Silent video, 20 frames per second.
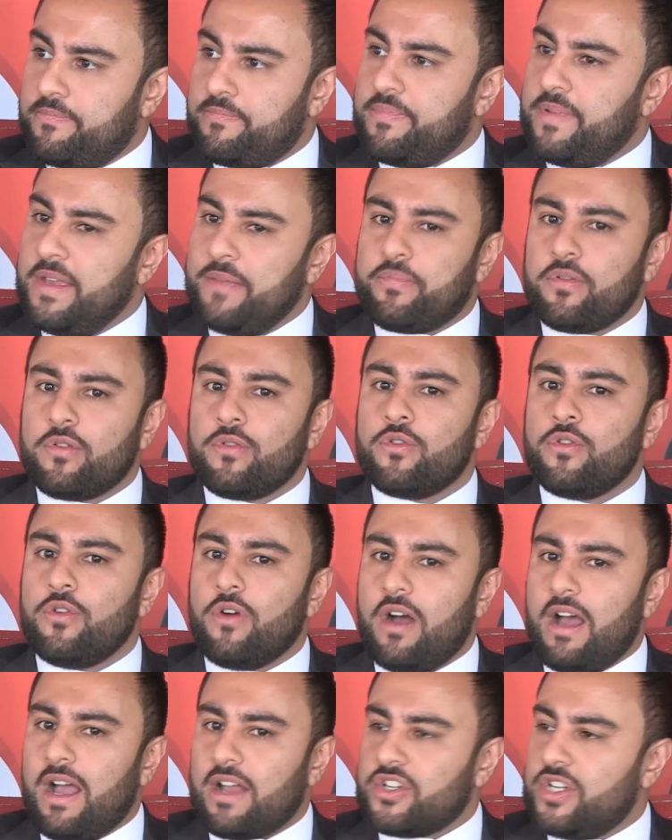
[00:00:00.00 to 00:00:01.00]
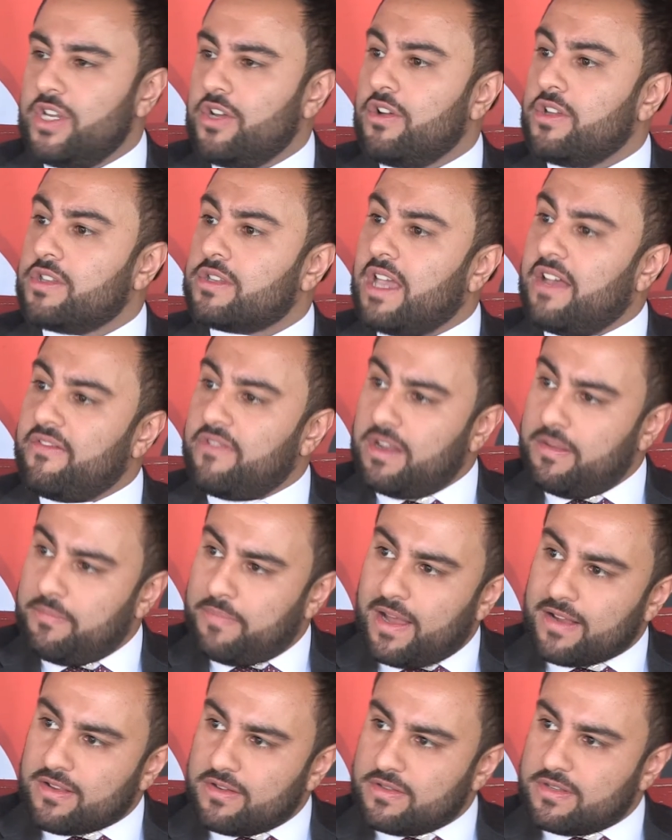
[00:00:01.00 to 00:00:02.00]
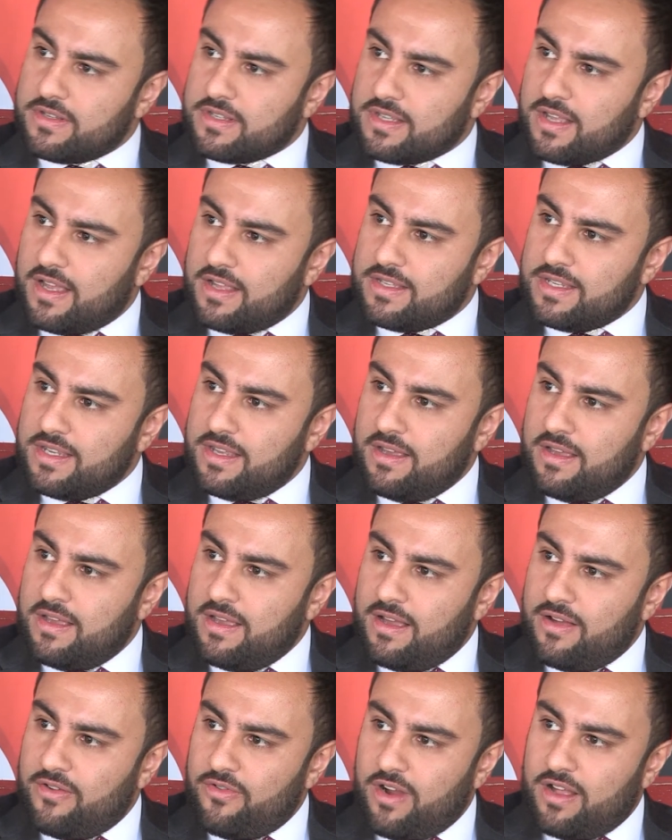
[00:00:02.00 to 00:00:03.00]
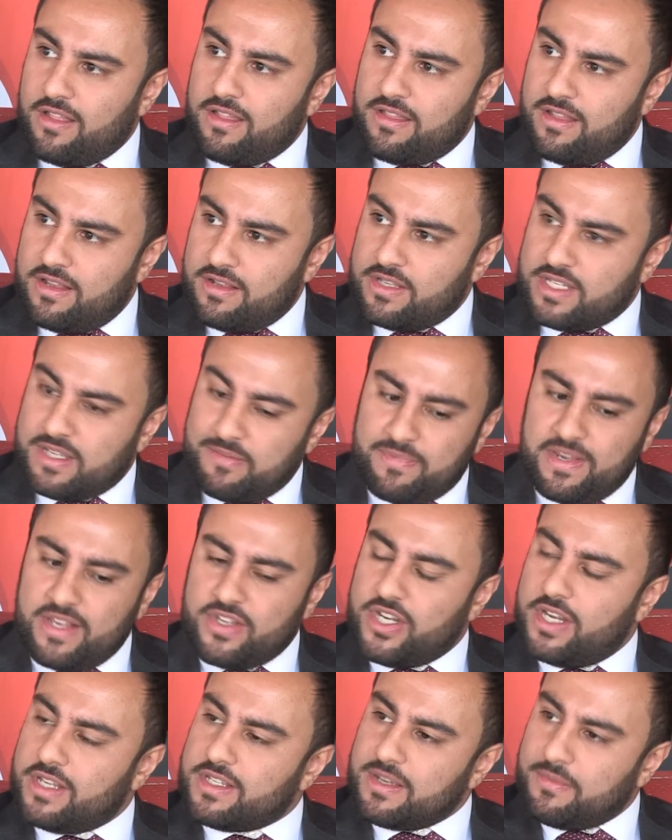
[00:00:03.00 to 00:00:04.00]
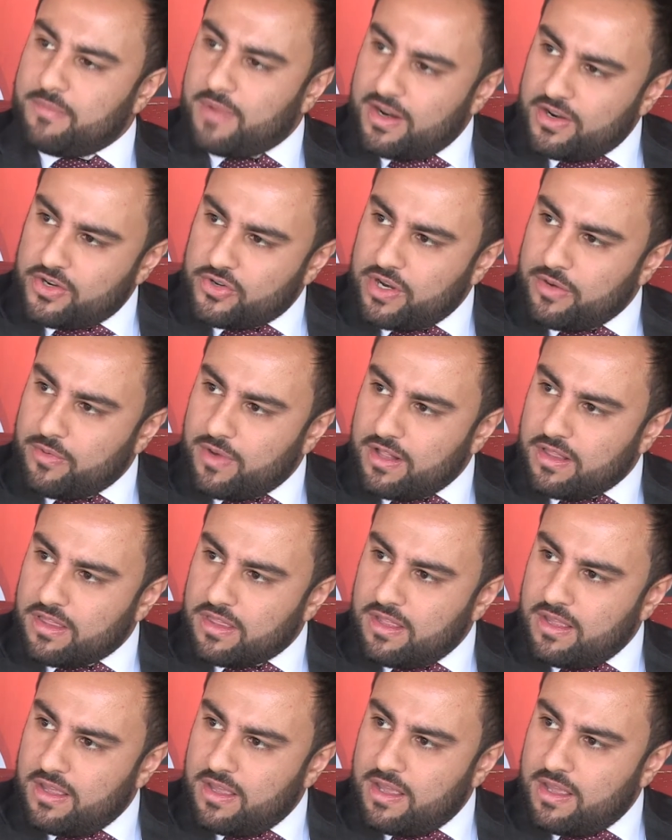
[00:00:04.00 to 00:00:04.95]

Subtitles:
People who are actually going to have an impact on society, rather than simply chasing monetary wealth.